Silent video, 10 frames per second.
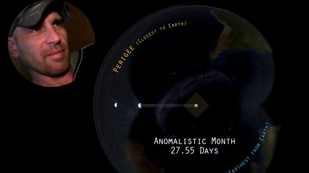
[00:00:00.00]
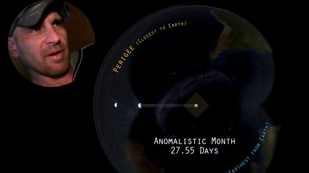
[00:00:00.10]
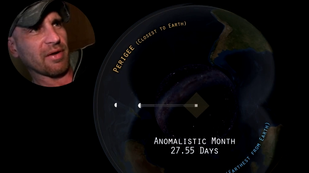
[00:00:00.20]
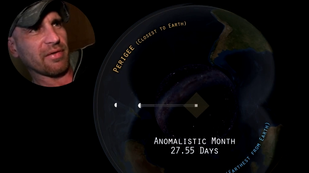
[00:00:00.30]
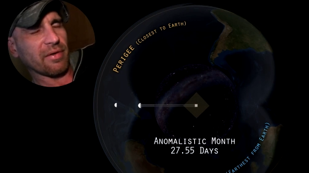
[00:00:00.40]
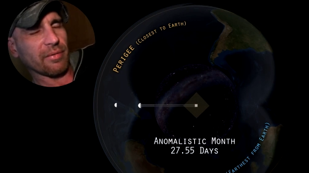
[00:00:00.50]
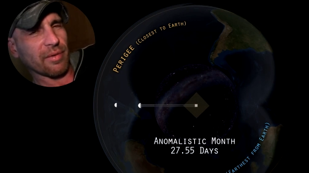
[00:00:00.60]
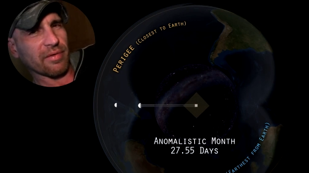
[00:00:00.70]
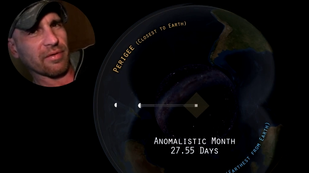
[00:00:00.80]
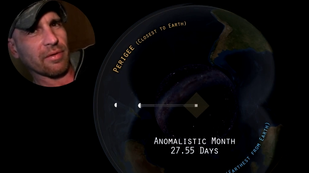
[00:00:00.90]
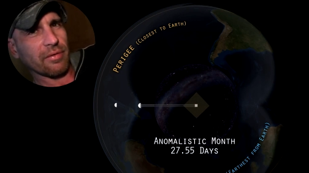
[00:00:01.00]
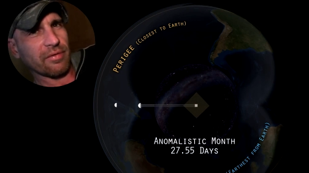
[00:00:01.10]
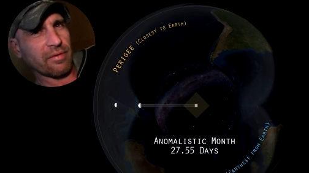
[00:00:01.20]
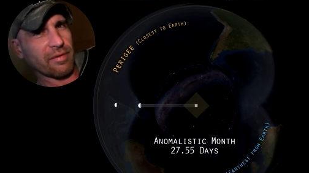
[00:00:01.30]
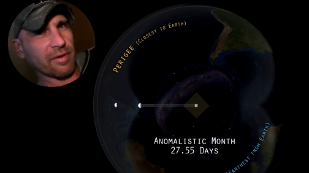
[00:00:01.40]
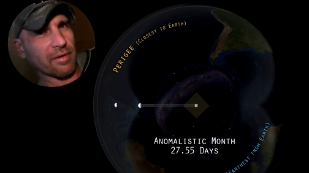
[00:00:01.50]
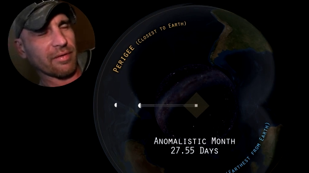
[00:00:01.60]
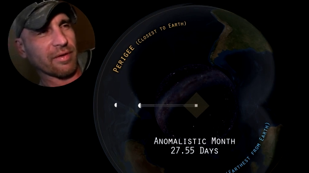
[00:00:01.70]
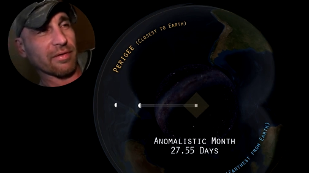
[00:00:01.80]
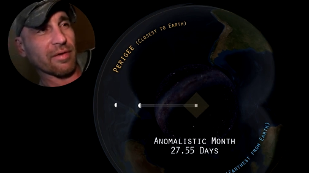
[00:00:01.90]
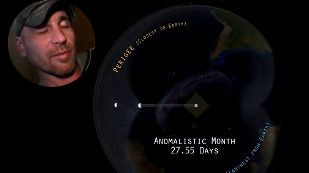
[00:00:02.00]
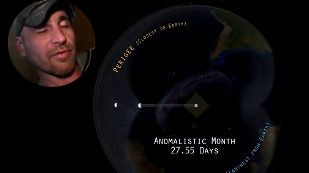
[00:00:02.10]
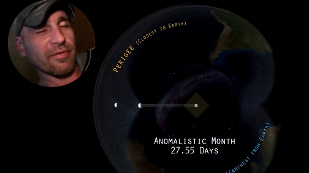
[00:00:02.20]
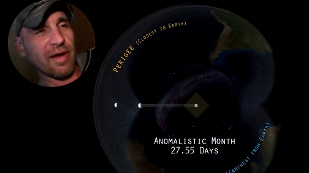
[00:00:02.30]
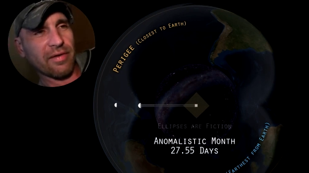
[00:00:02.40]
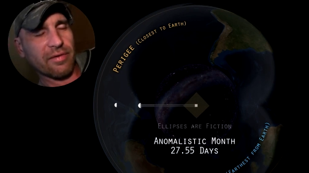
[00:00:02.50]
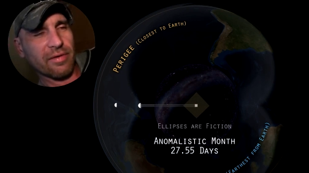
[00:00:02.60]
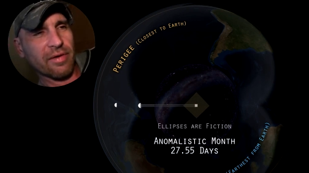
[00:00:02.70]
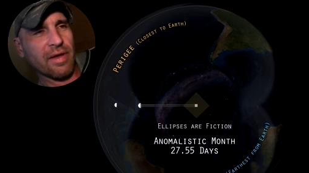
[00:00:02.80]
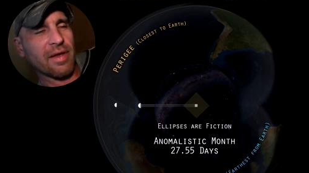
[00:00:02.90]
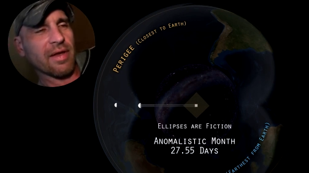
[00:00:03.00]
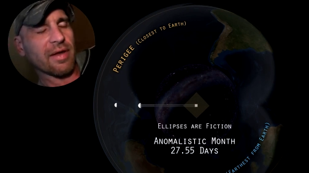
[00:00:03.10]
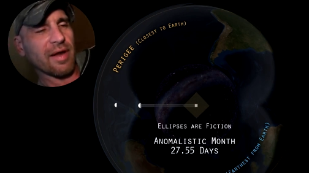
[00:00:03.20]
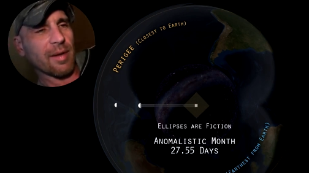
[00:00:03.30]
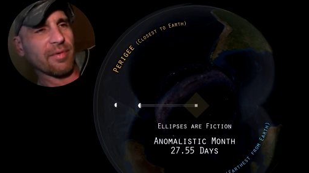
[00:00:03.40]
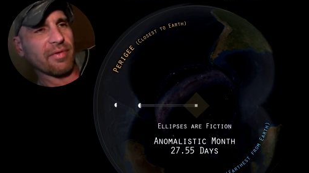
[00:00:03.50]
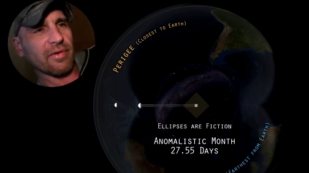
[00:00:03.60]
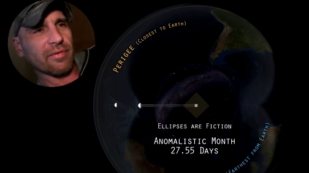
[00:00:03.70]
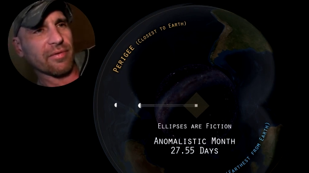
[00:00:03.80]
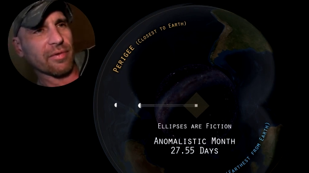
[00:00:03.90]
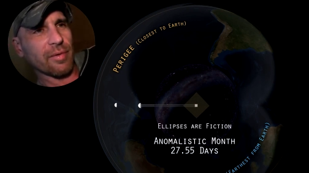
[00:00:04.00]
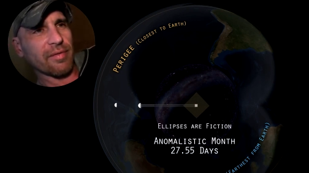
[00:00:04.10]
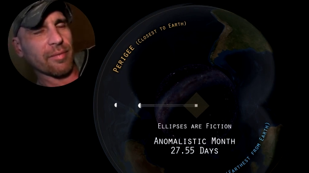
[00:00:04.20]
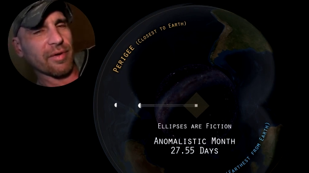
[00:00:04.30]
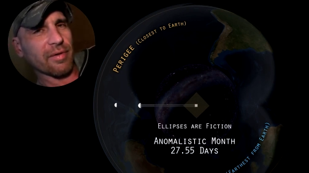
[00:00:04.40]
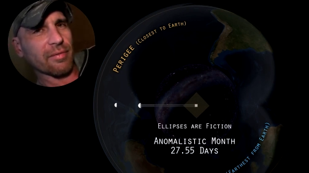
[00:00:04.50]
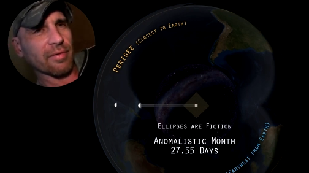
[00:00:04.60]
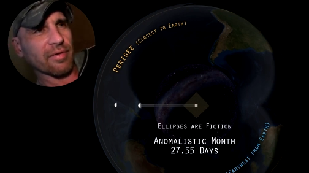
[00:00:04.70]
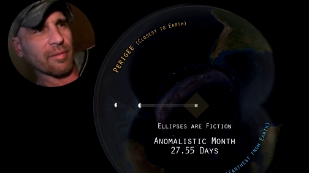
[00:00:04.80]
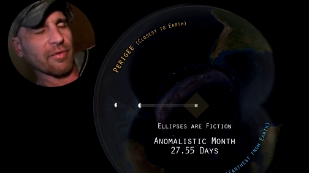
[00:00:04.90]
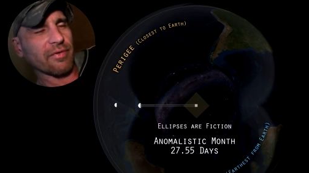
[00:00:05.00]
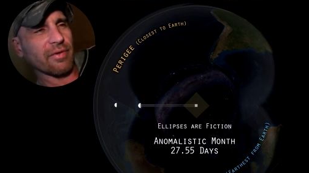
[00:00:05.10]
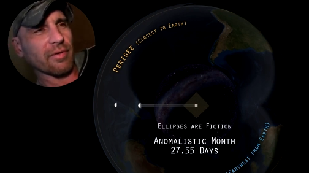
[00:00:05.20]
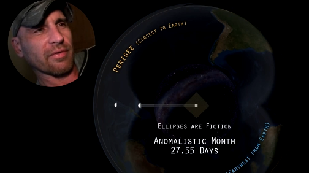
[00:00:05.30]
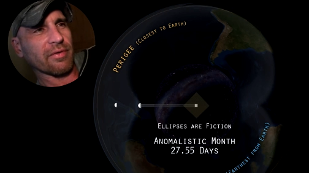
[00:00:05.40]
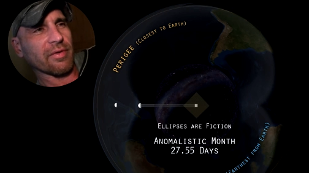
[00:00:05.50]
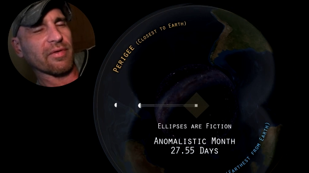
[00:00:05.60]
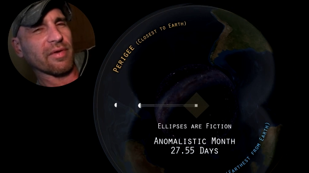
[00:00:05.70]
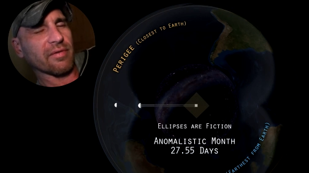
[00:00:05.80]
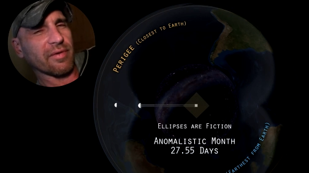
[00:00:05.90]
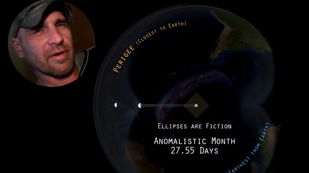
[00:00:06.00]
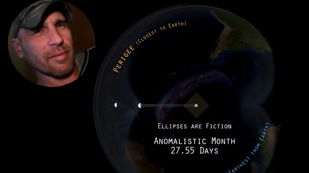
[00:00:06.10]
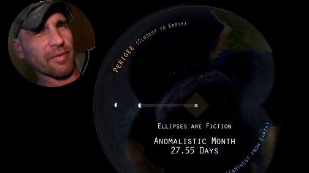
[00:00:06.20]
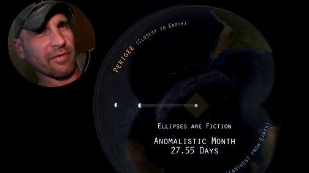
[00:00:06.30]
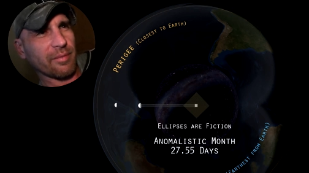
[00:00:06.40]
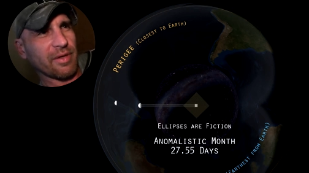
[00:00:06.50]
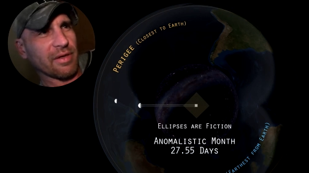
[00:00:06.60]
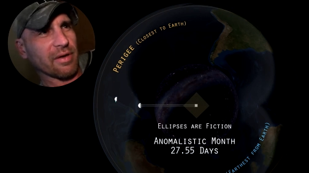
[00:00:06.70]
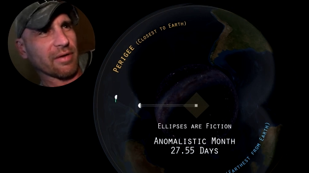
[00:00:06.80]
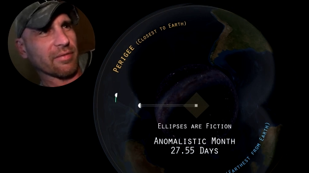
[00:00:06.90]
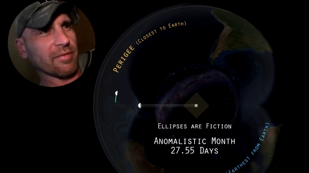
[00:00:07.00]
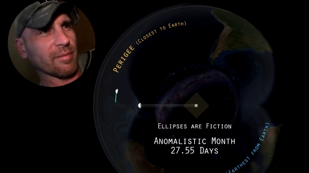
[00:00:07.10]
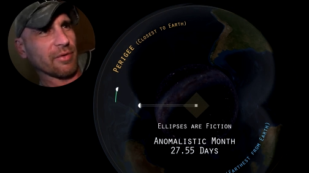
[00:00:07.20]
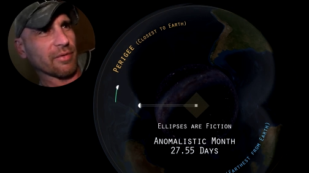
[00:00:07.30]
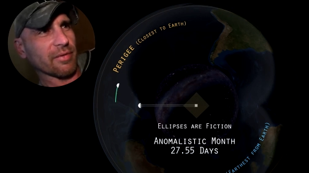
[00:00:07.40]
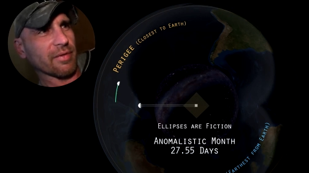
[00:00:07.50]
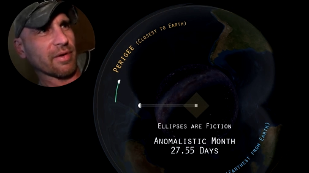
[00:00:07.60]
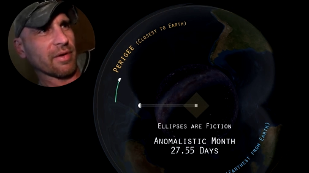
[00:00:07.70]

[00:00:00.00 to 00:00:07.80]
Perigee is when it's closest to the Earth and it's going to move faster, and apogee is further away from the Earth when it's going to move slower. So you'll see the variable speed of the moon.